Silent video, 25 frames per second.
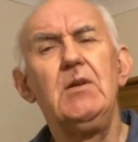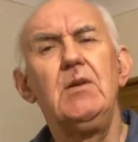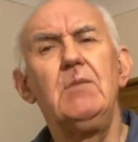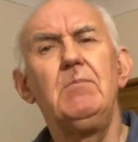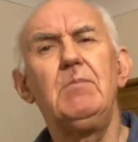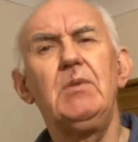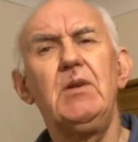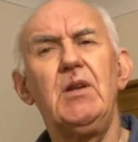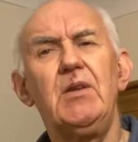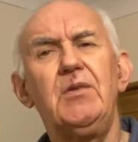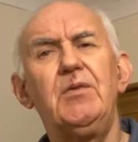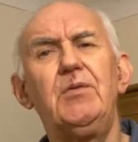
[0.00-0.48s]

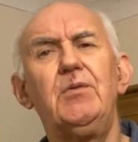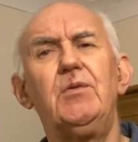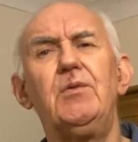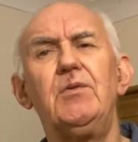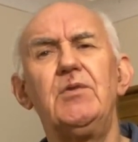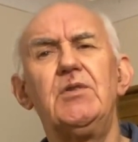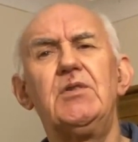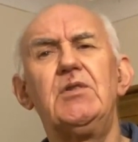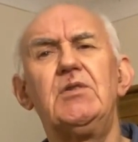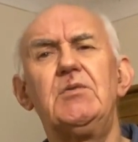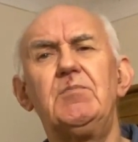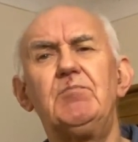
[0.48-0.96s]
But I
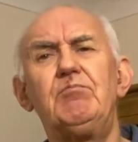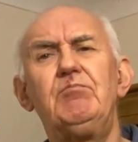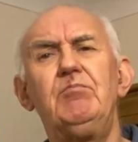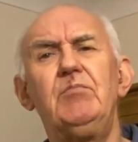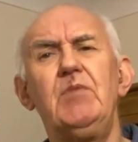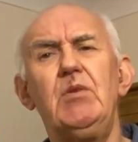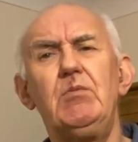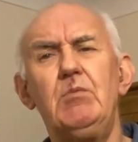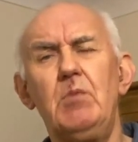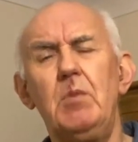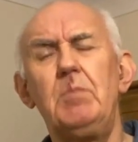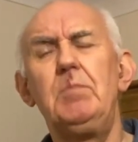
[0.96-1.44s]
thought
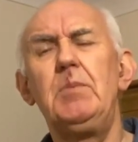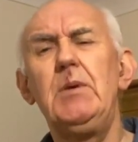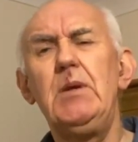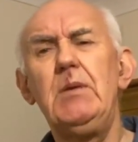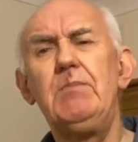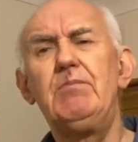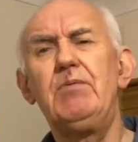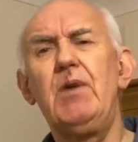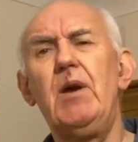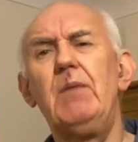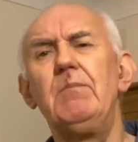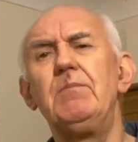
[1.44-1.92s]
it would be
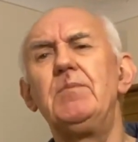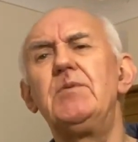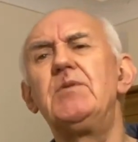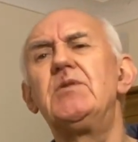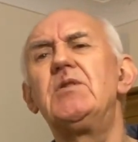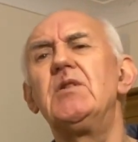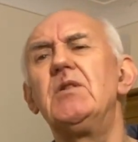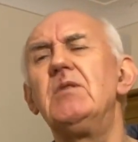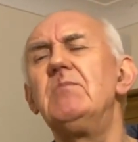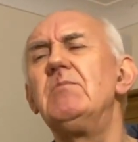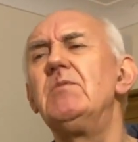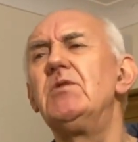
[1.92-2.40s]
perhaps
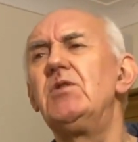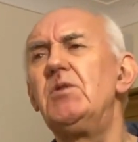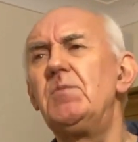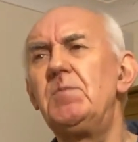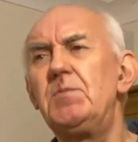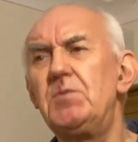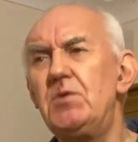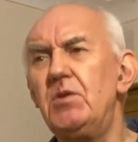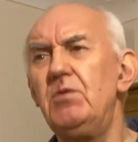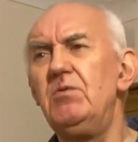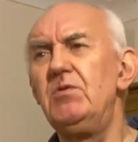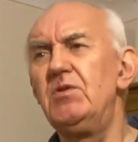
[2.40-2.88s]
an
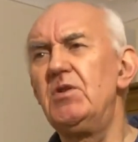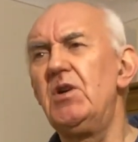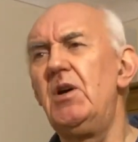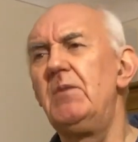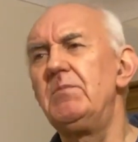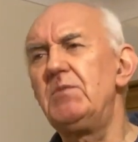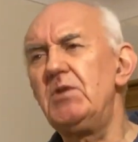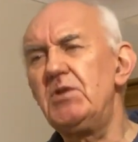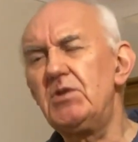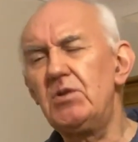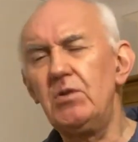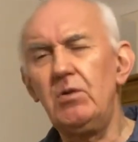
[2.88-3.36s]
opportune time
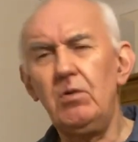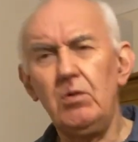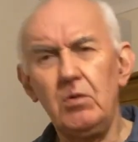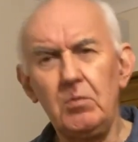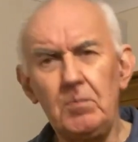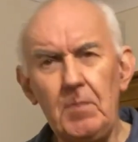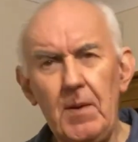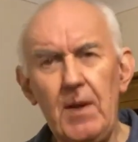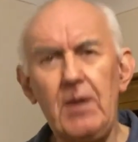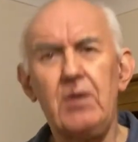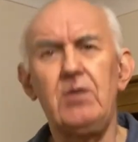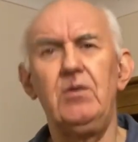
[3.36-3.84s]
just to look
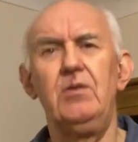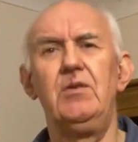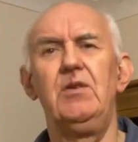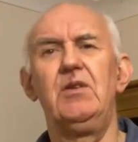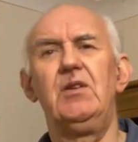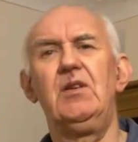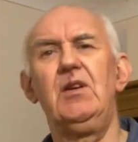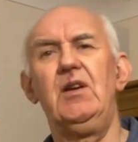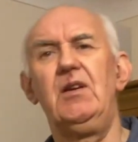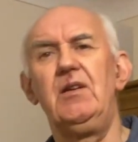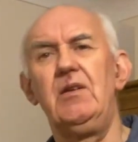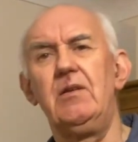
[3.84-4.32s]
back on the
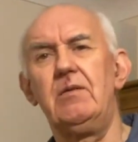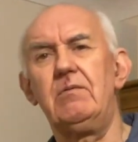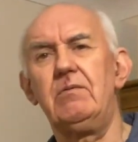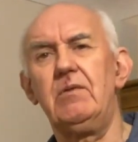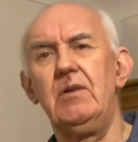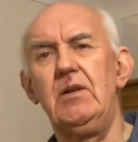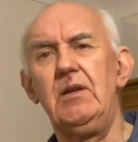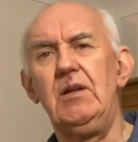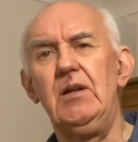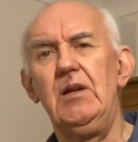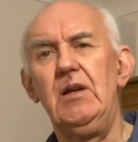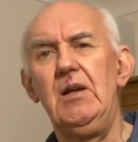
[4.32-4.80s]

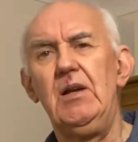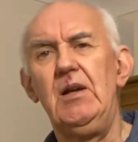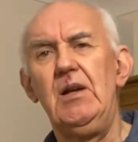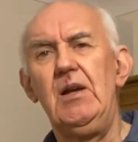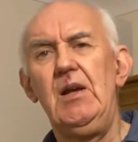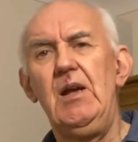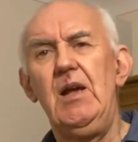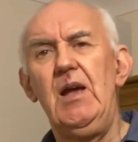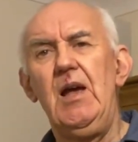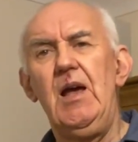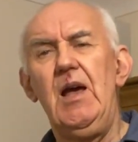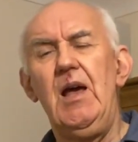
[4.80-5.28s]
K3
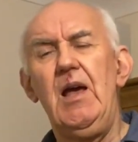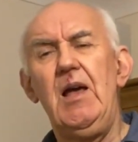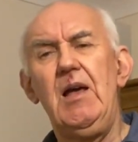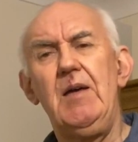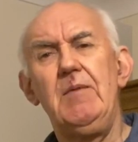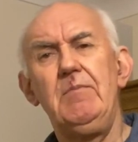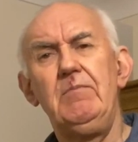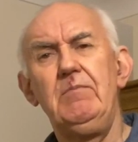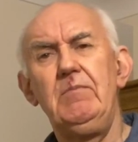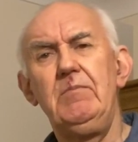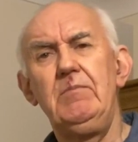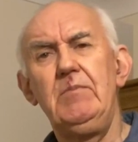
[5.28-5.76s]

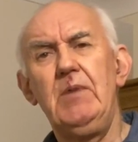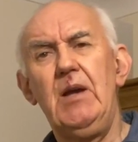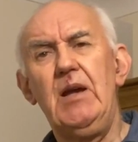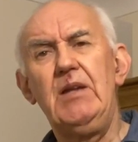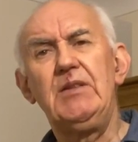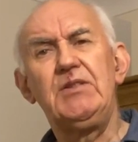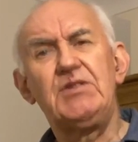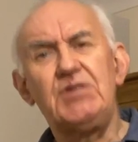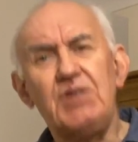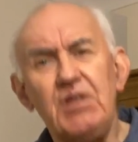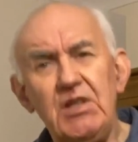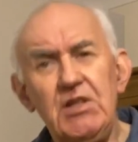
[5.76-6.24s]

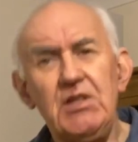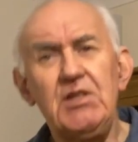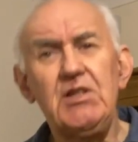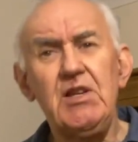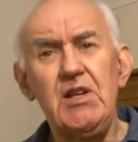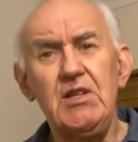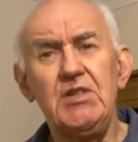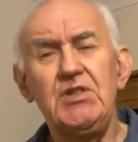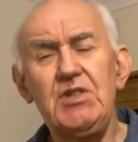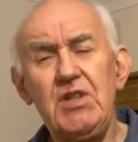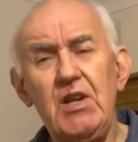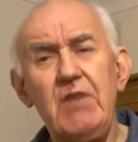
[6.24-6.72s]
and see
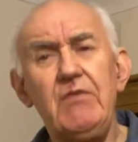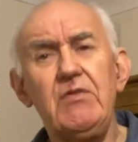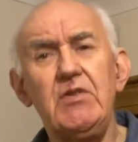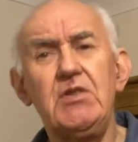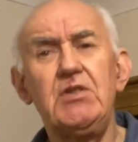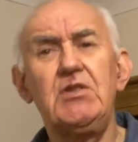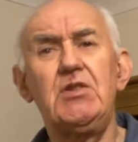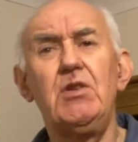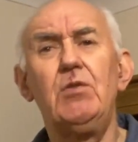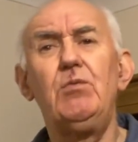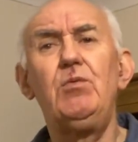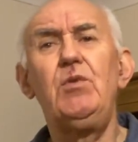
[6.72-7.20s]
if there's
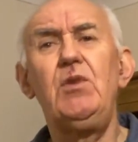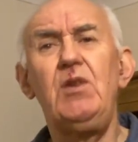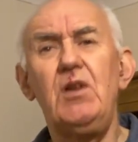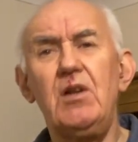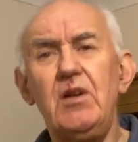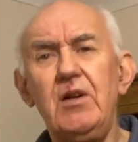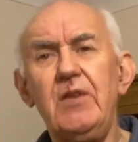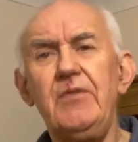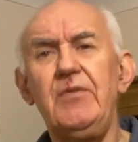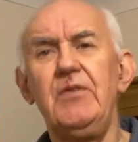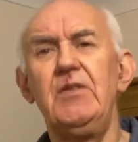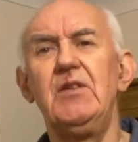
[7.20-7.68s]
still
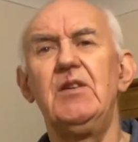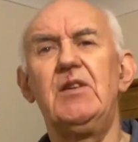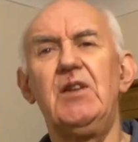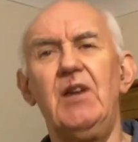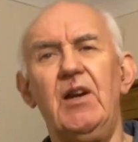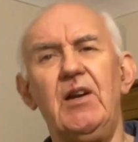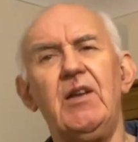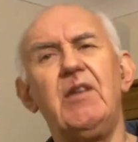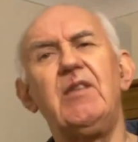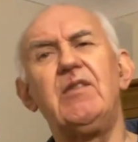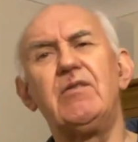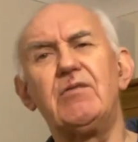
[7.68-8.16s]
life in the
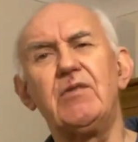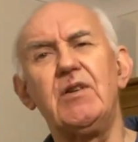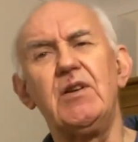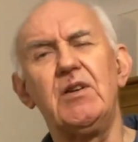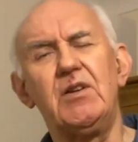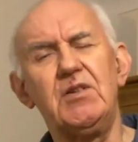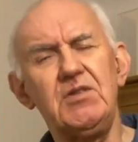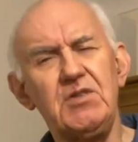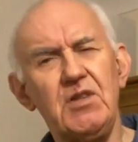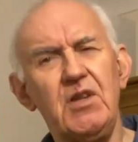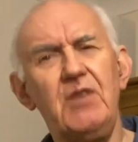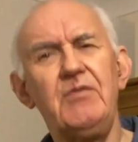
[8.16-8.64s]
K3,
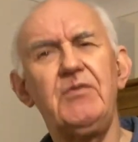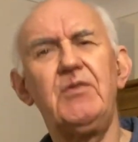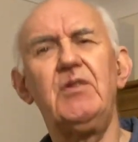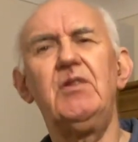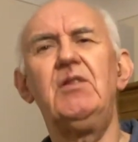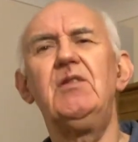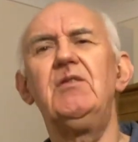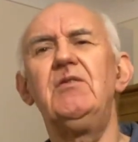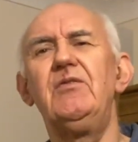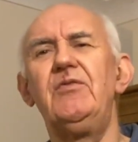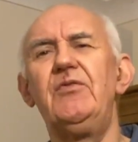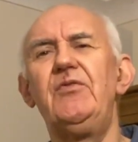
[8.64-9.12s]
because I've got
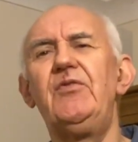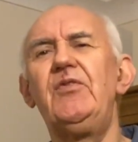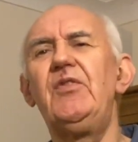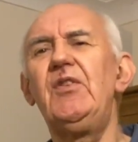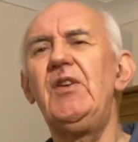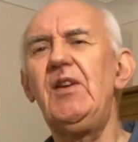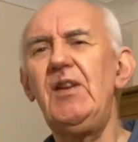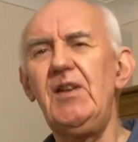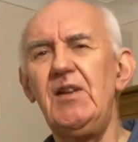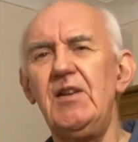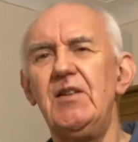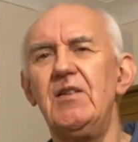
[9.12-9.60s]
a
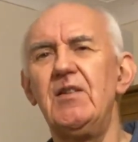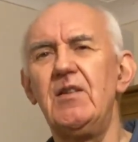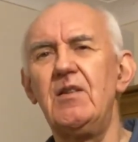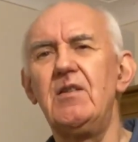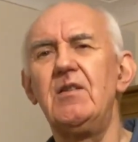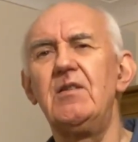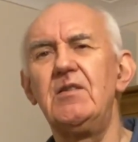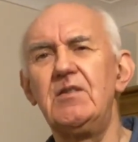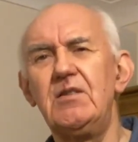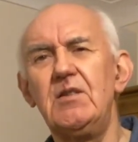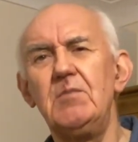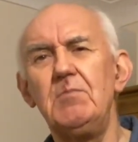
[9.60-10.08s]
feeling that
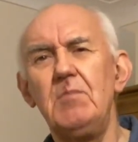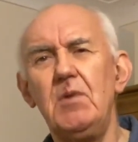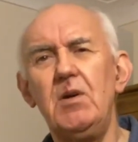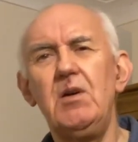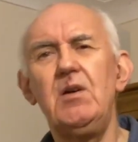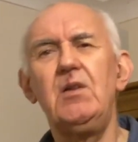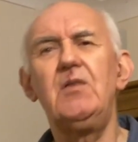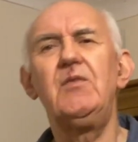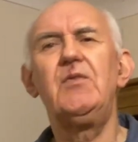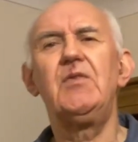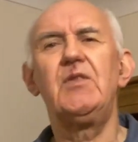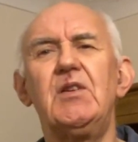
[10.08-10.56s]
the
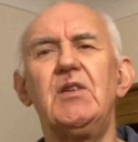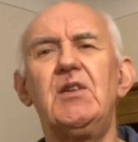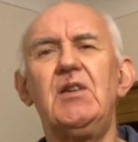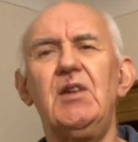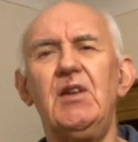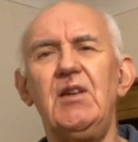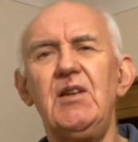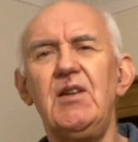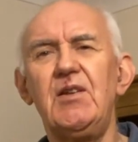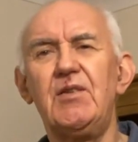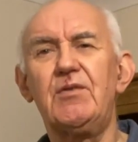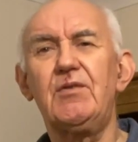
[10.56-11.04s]
demand
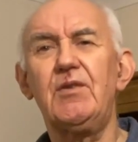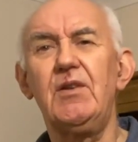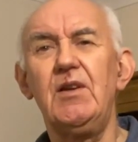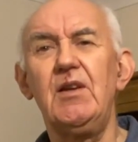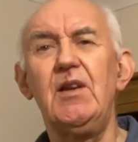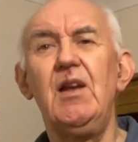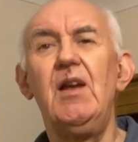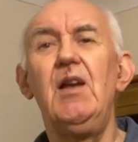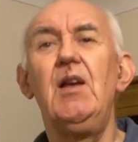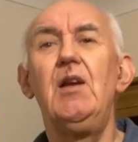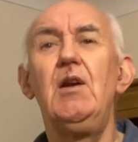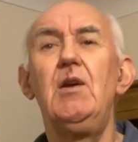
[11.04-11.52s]

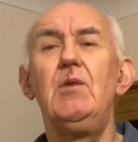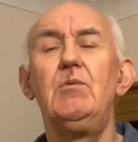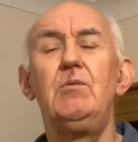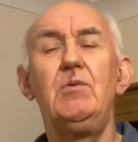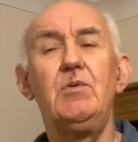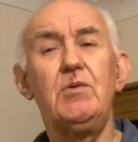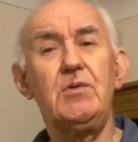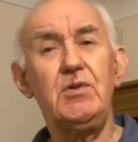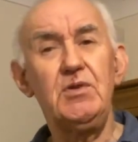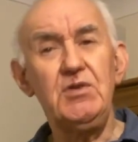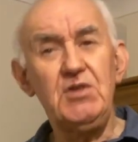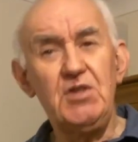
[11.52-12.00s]
K3
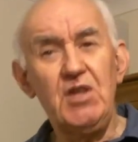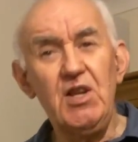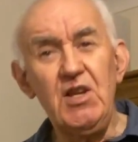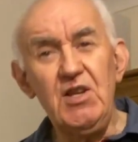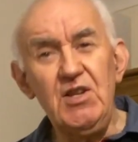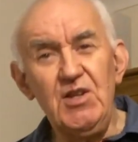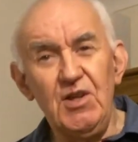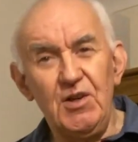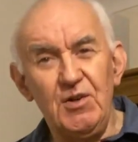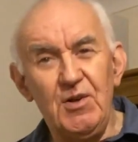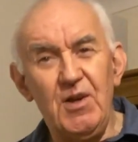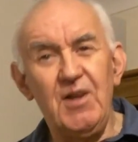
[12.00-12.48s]
will
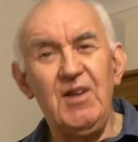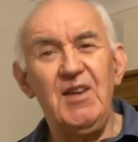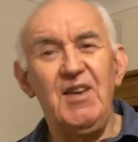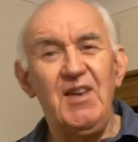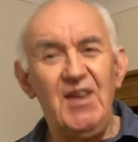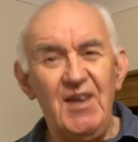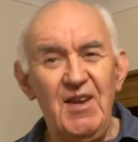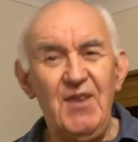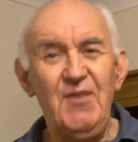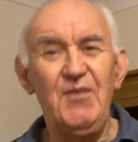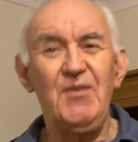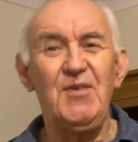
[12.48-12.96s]
continue
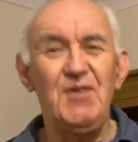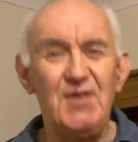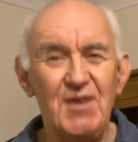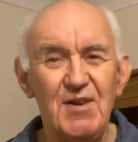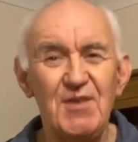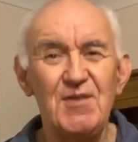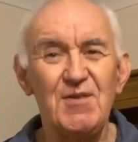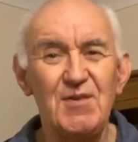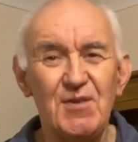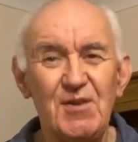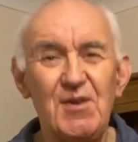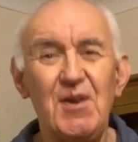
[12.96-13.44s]
even though
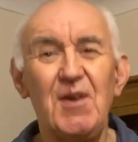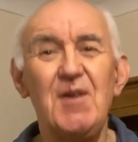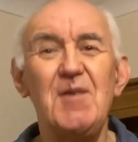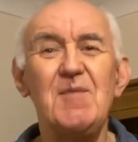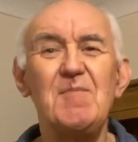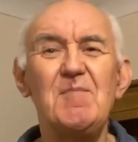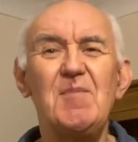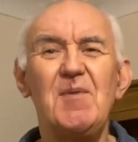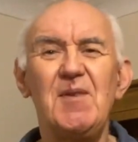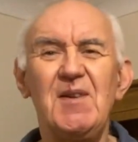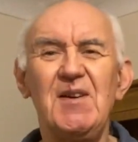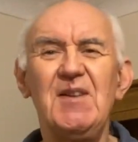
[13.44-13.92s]
you
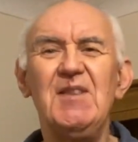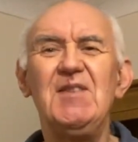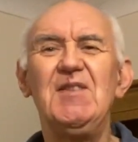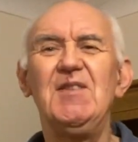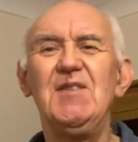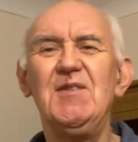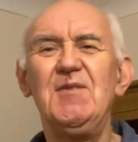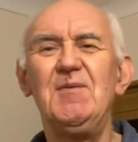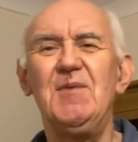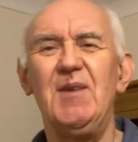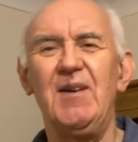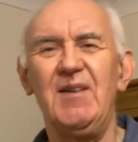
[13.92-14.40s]
can't buy a
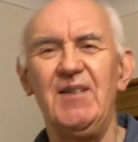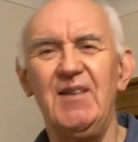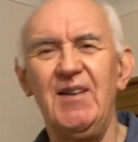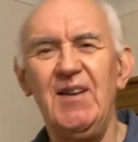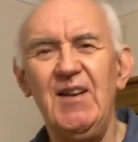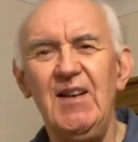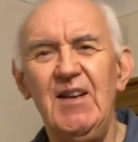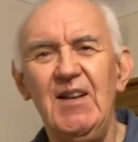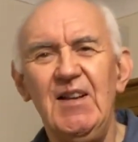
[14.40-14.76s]
new one.